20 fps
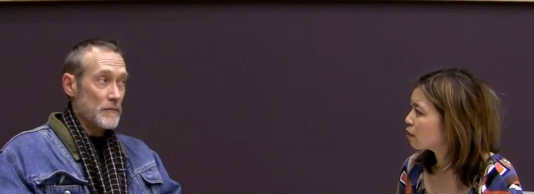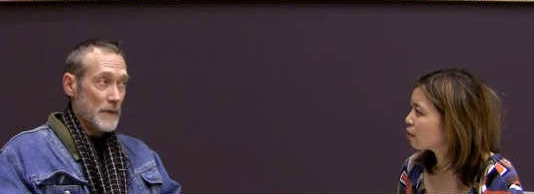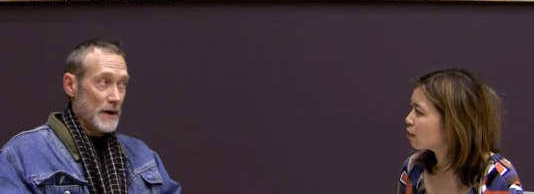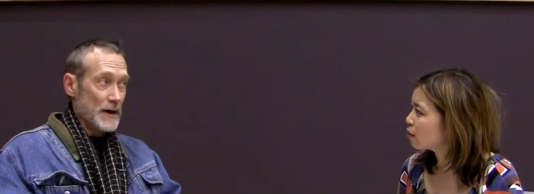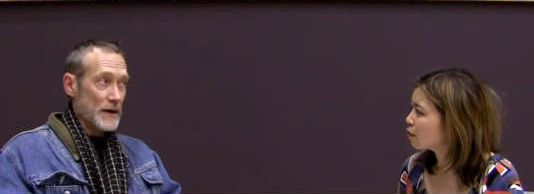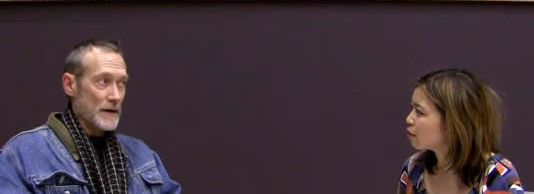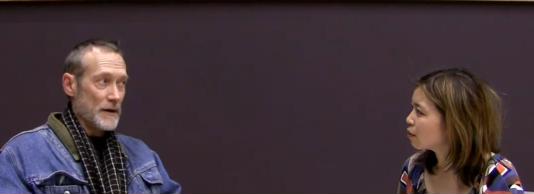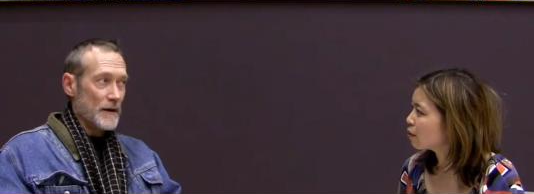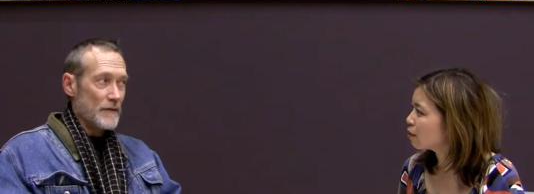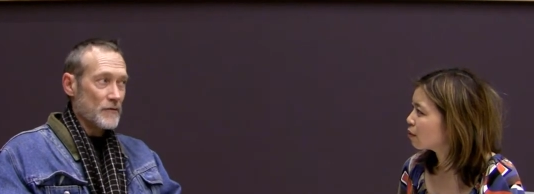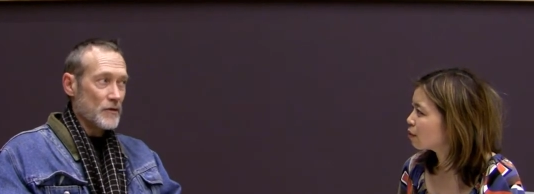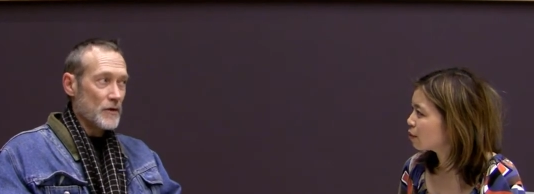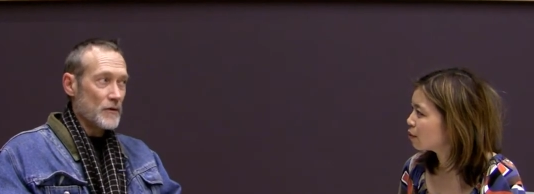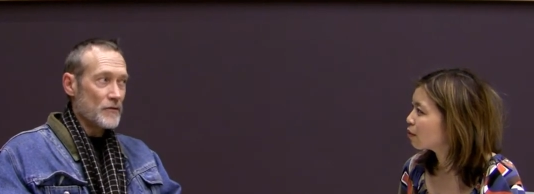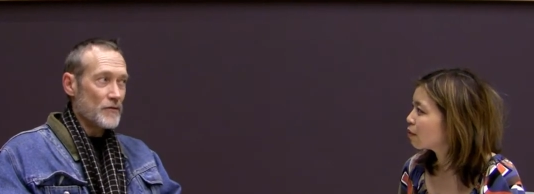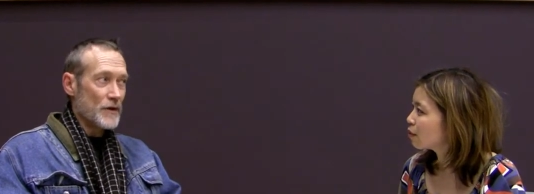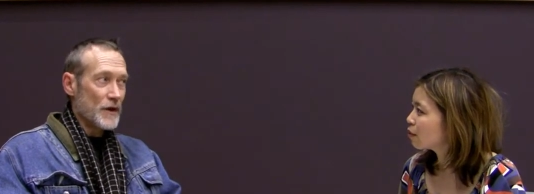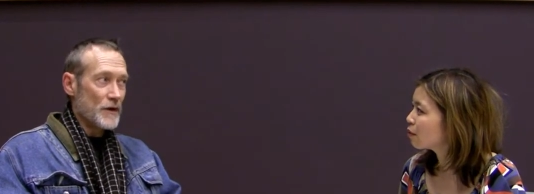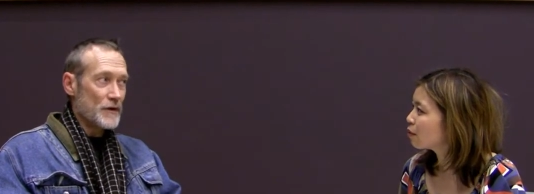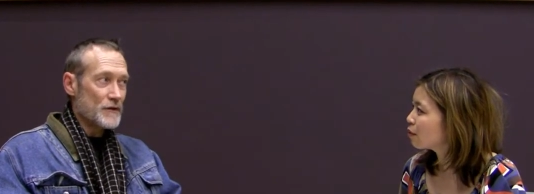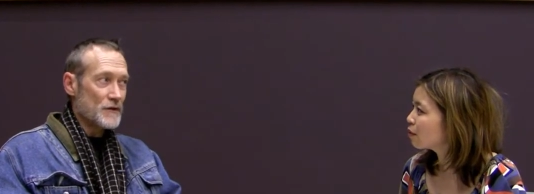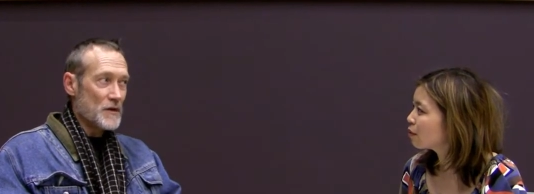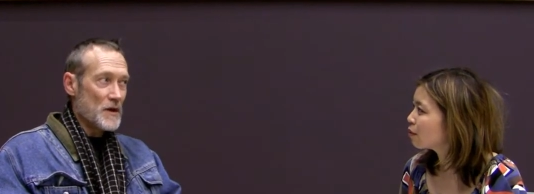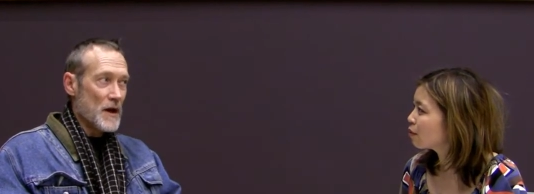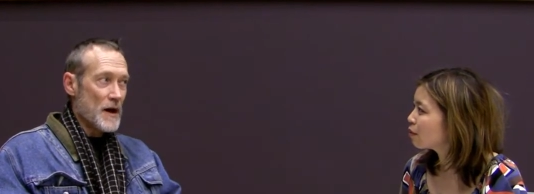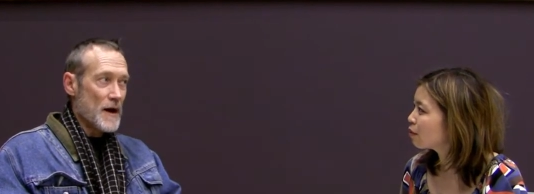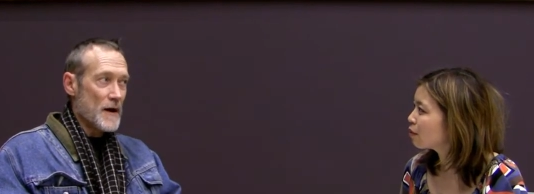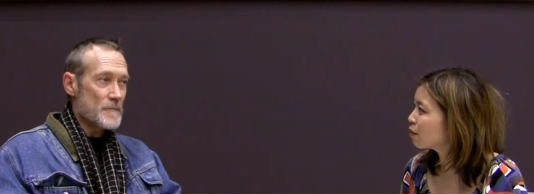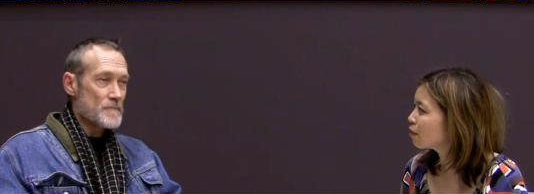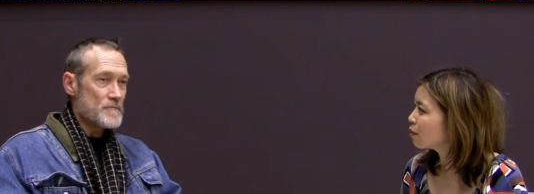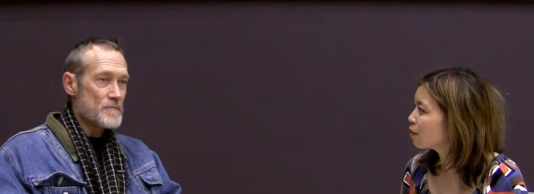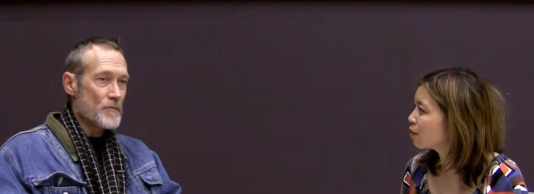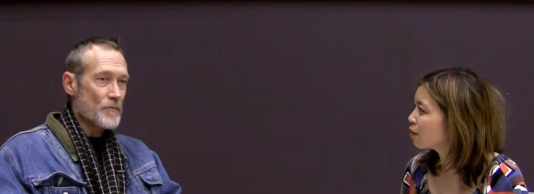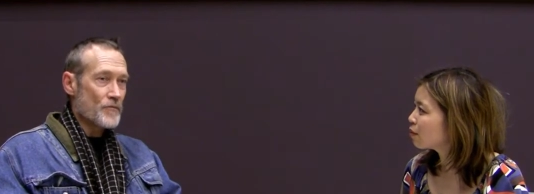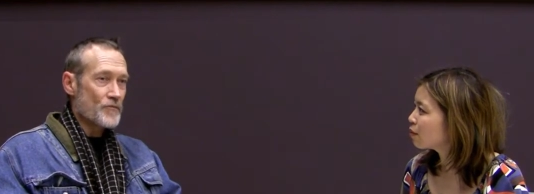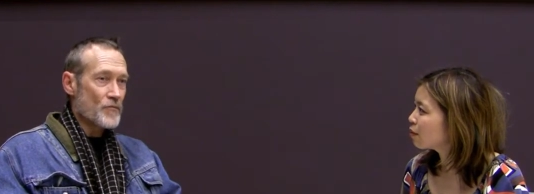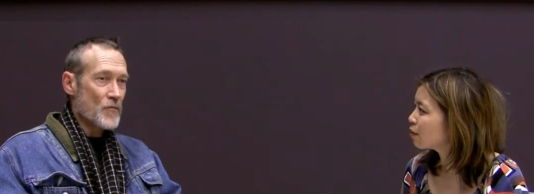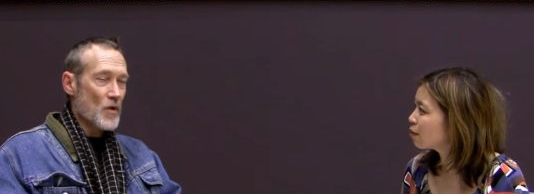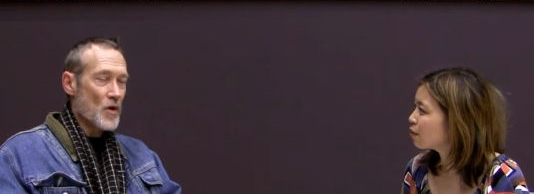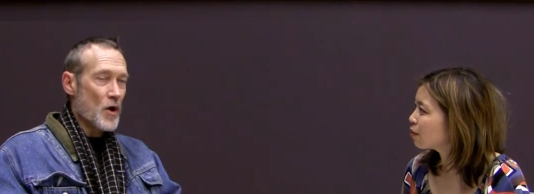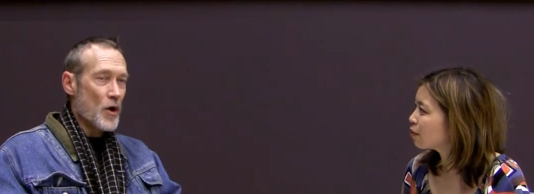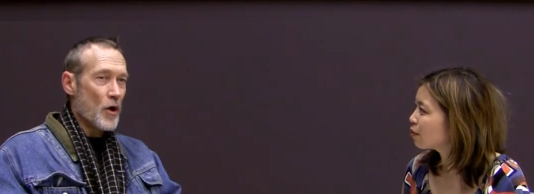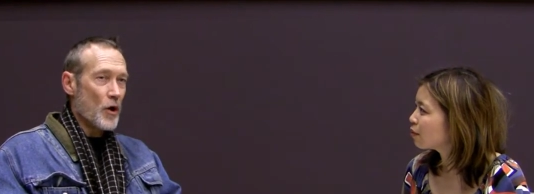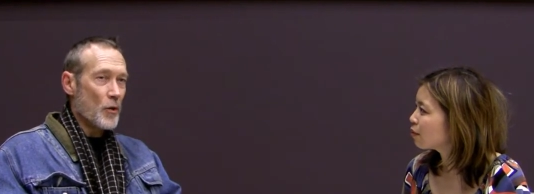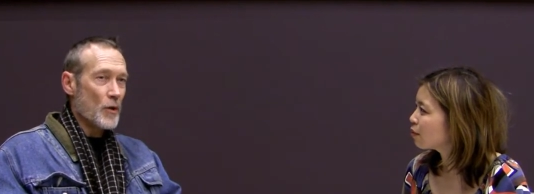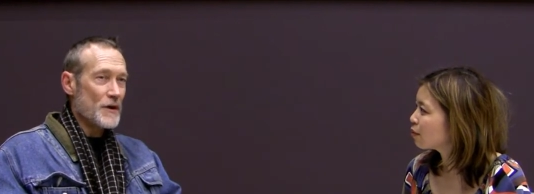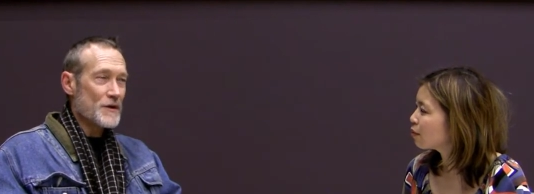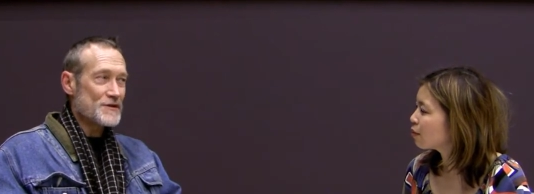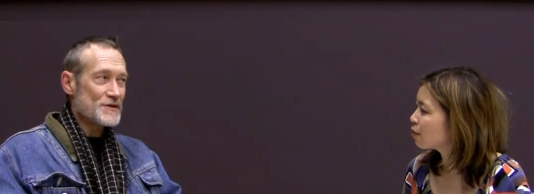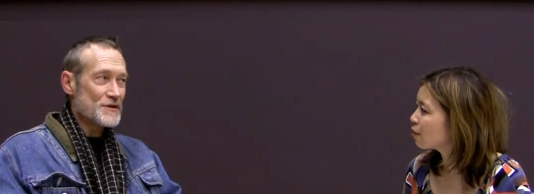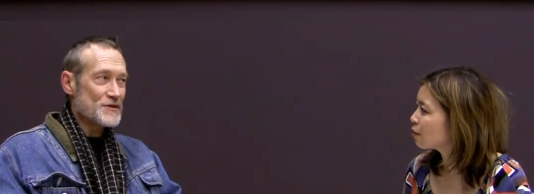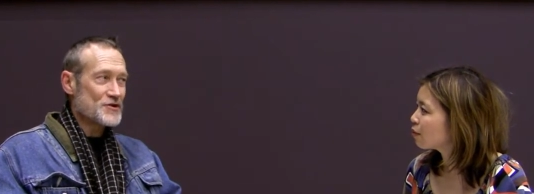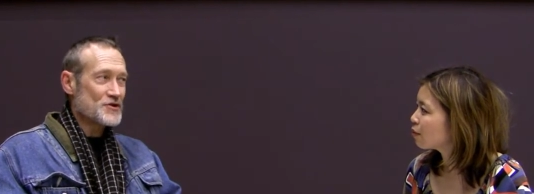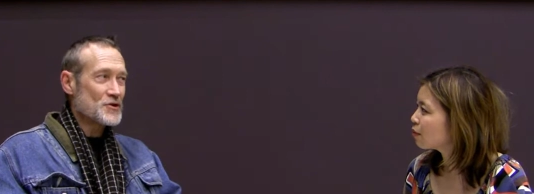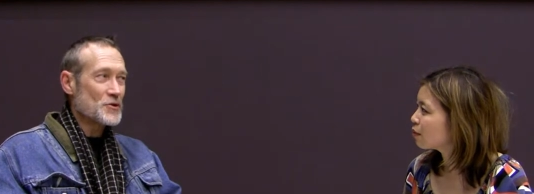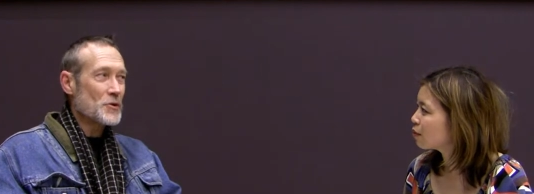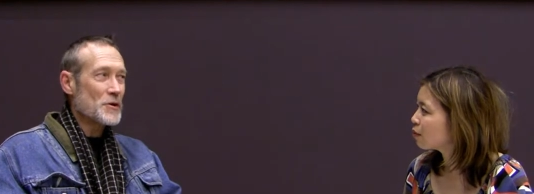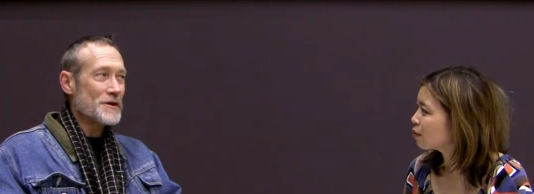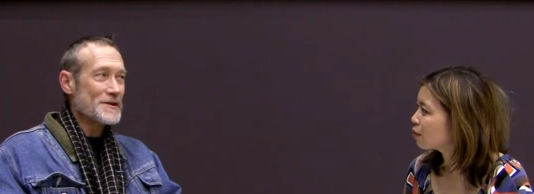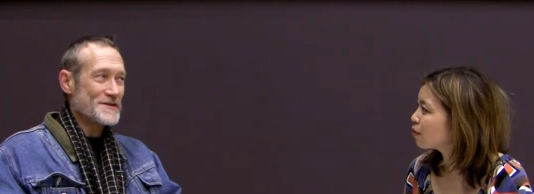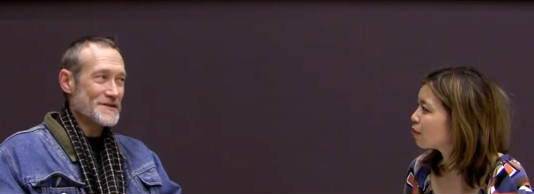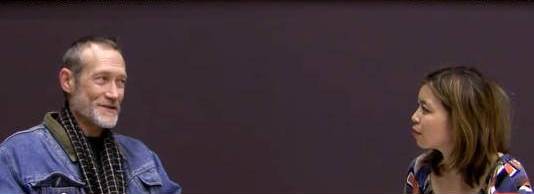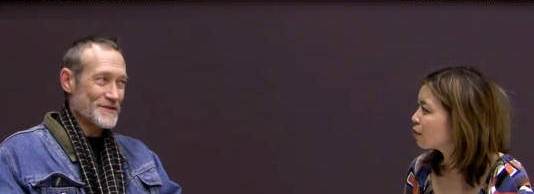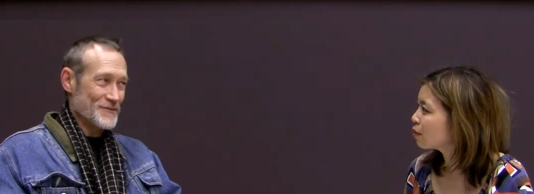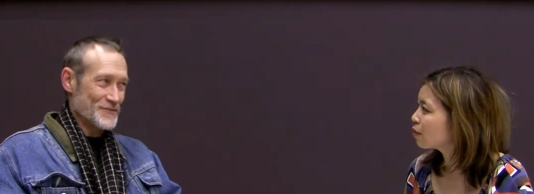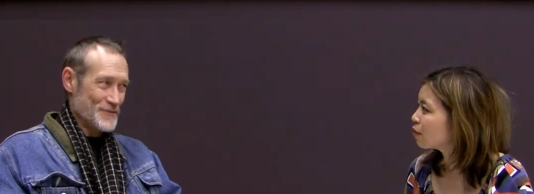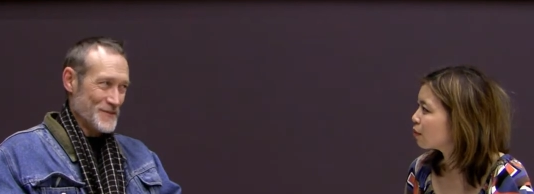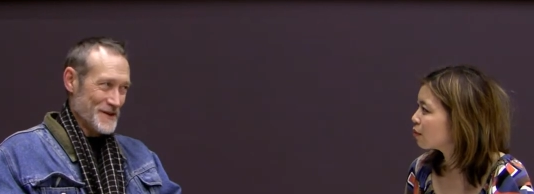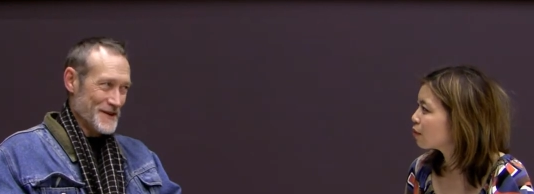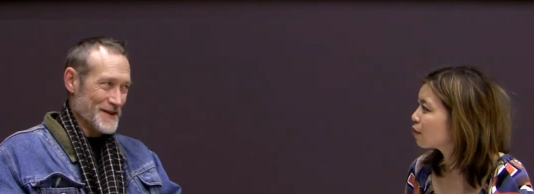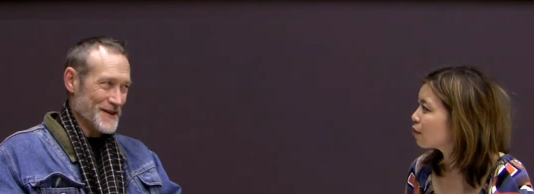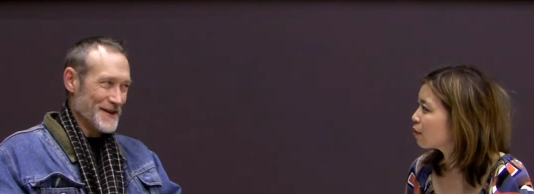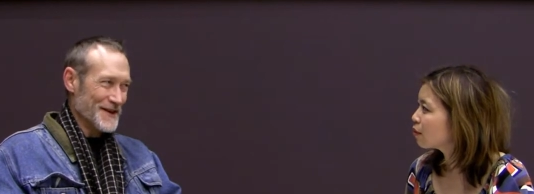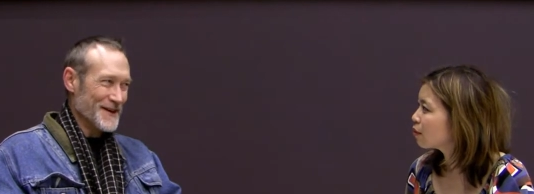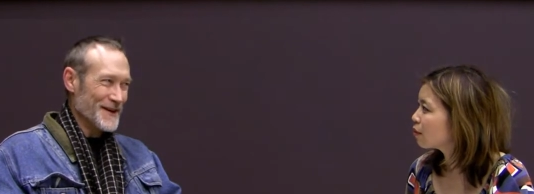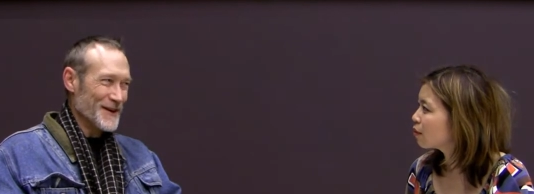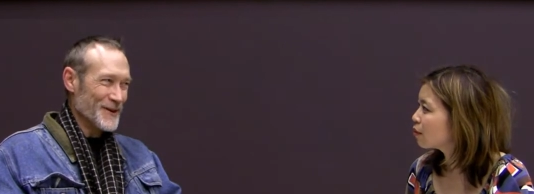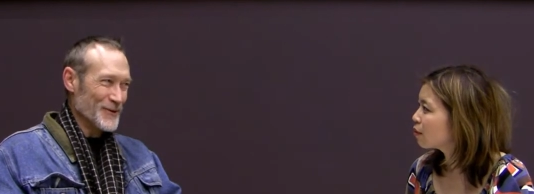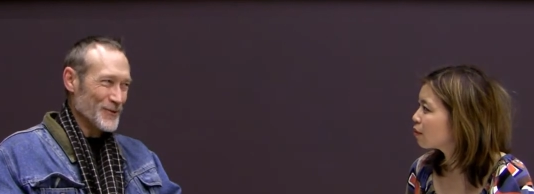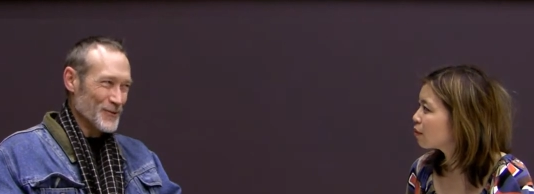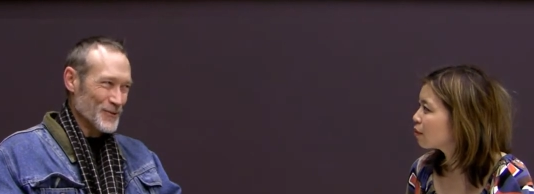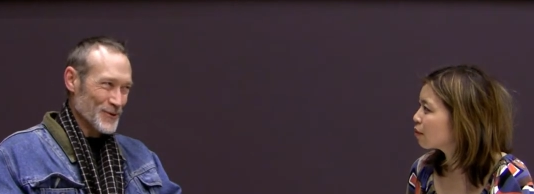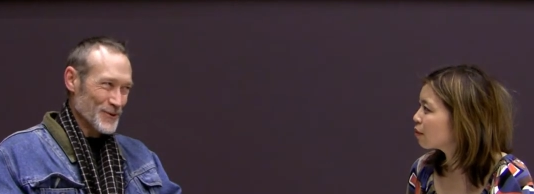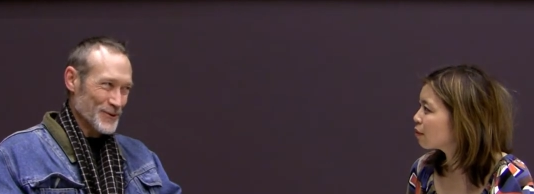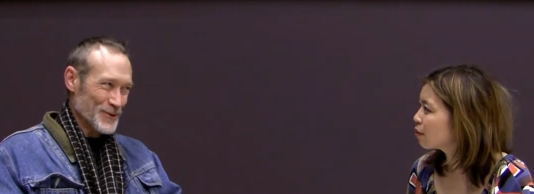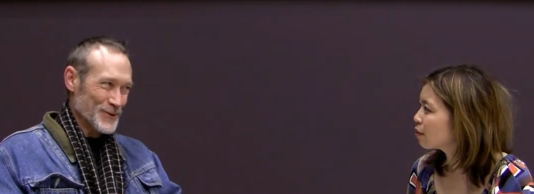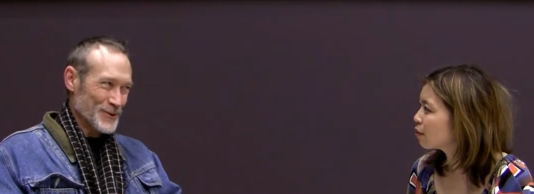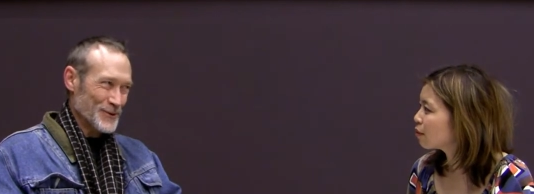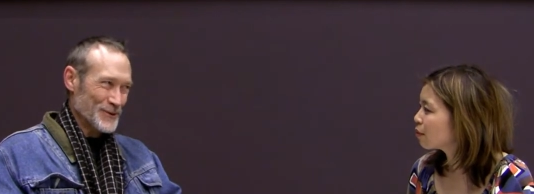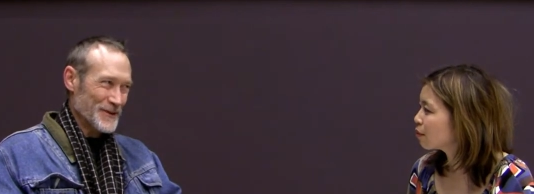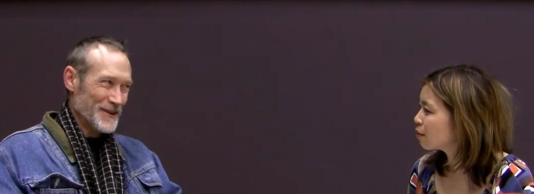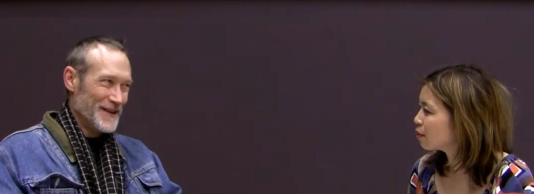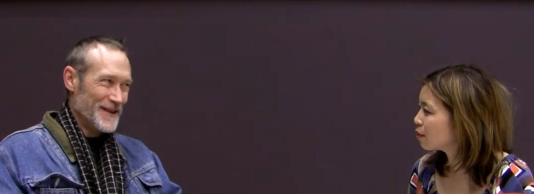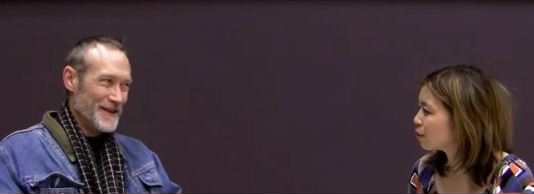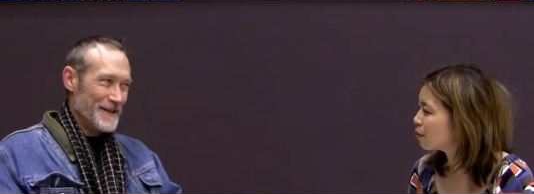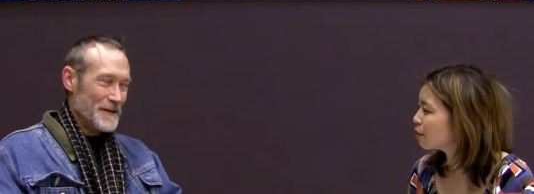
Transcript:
Speaker 1: my level, there's not always a choice of picking out a role.